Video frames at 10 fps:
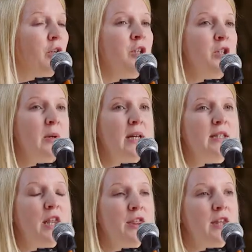can do it
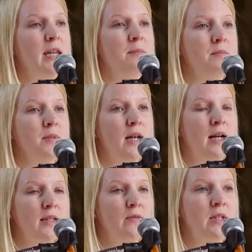as a themed
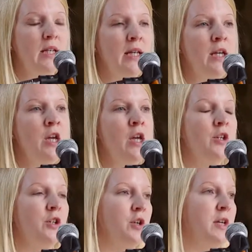activity,
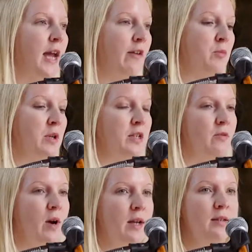so you can get everybody
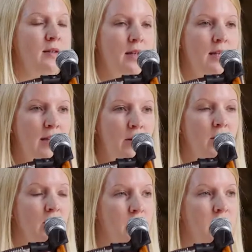to write it down
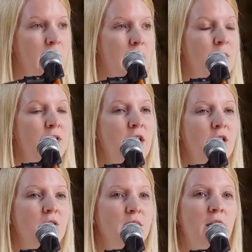individually, but
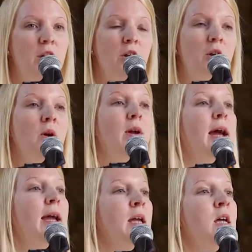then you say, you know,
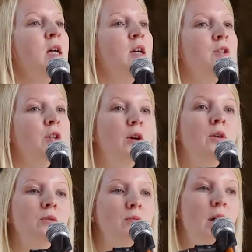okay,
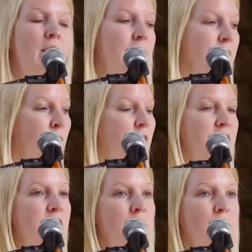someone on
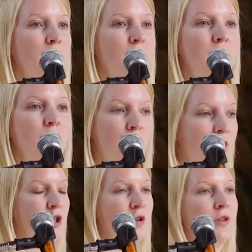this table, what
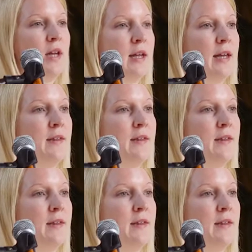you think?